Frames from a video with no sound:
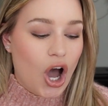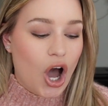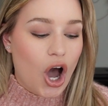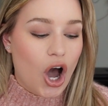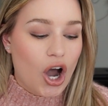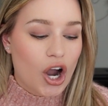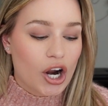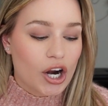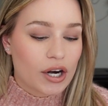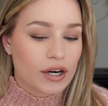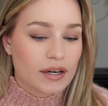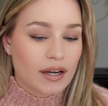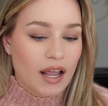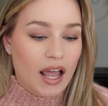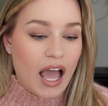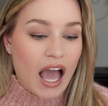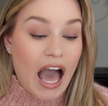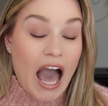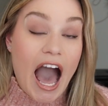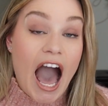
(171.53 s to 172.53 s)
are
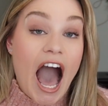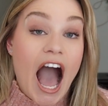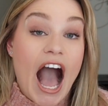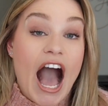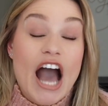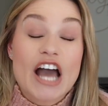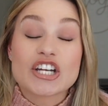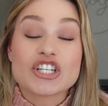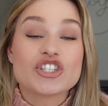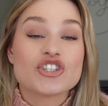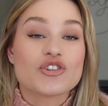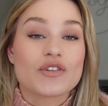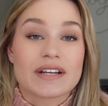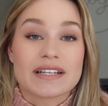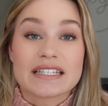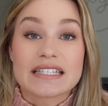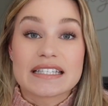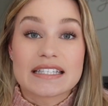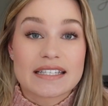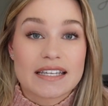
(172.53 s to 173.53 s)

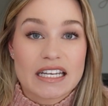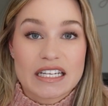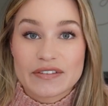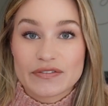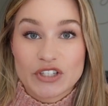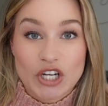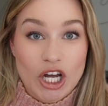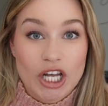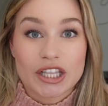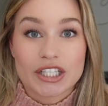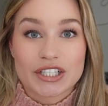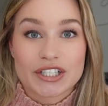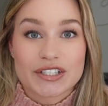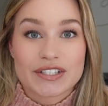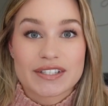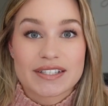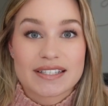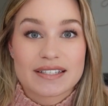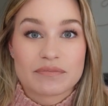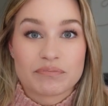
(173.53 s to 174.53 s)
hundreds of
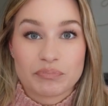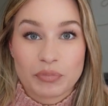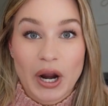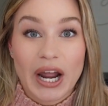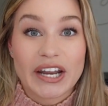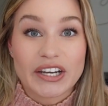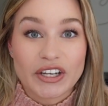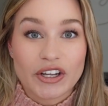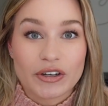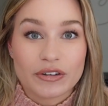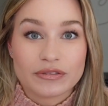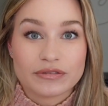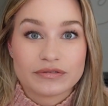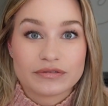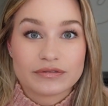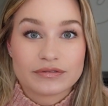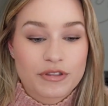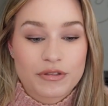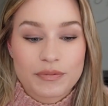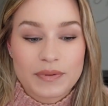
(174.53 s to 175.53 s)
dollars brand new.
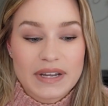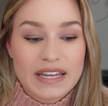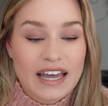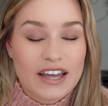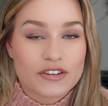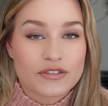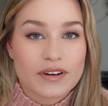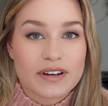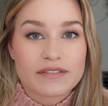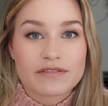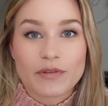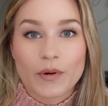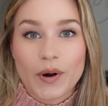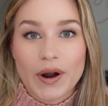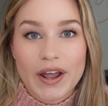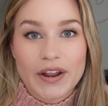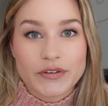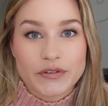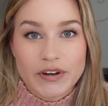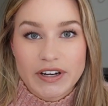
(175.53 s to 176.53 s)
300,
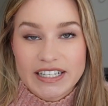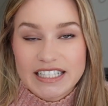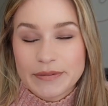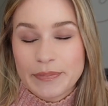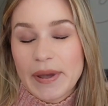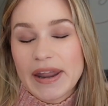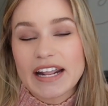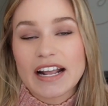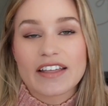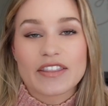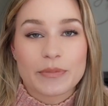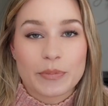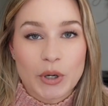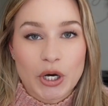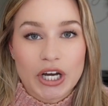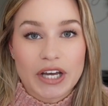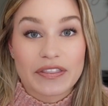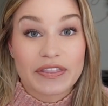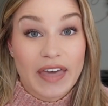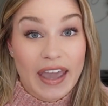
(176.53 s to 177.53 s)
400, depending on the
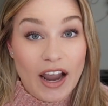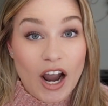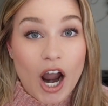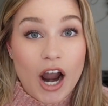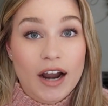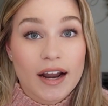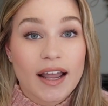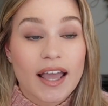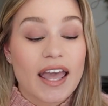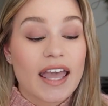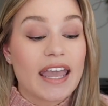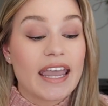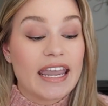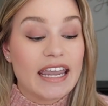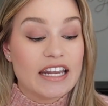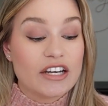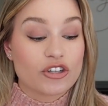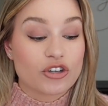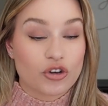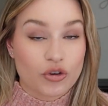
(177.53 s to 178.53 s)
book. They are
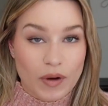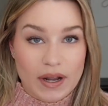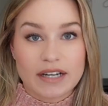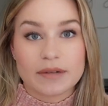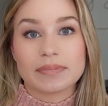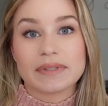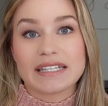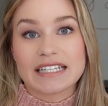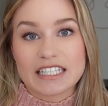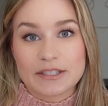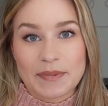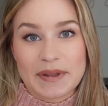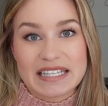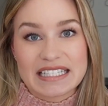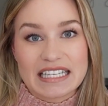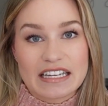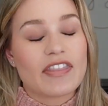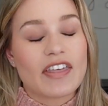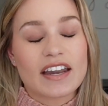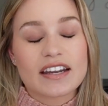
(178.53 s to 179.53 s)
incredibly
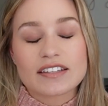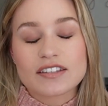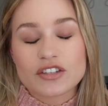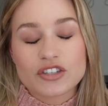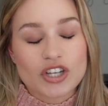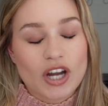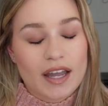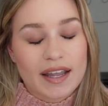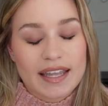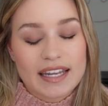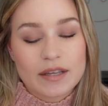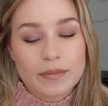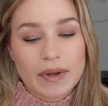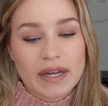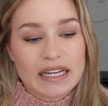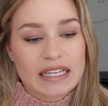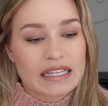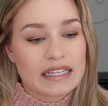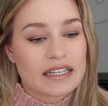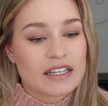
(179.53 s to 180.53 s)
expensive. That doesn't shock
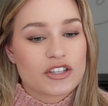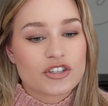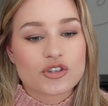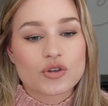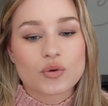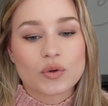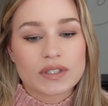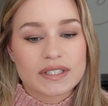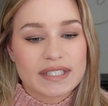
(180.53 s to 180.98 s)
anybody. School